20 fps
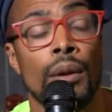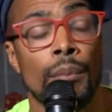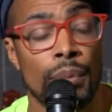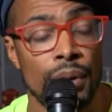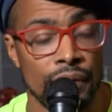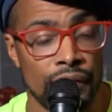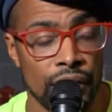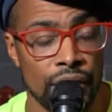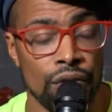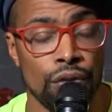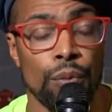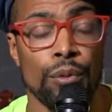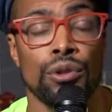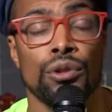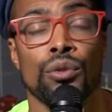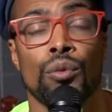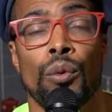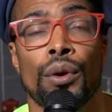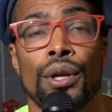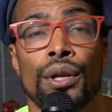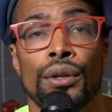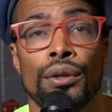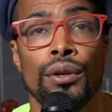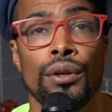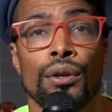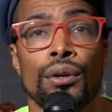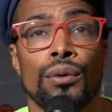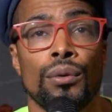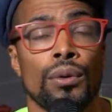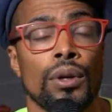But if this is what you want to
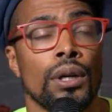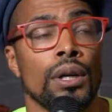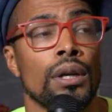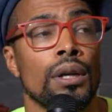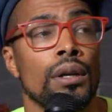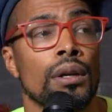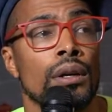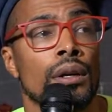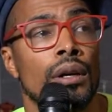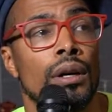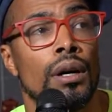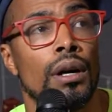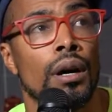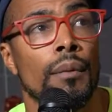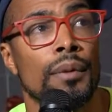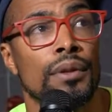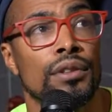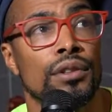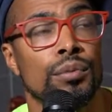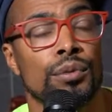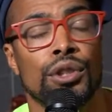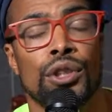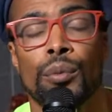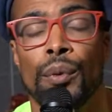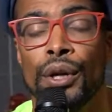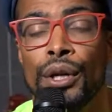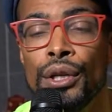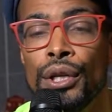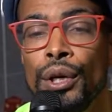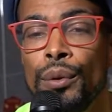do, this is what you
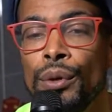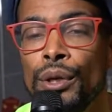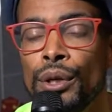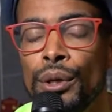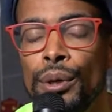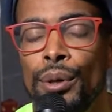want to do.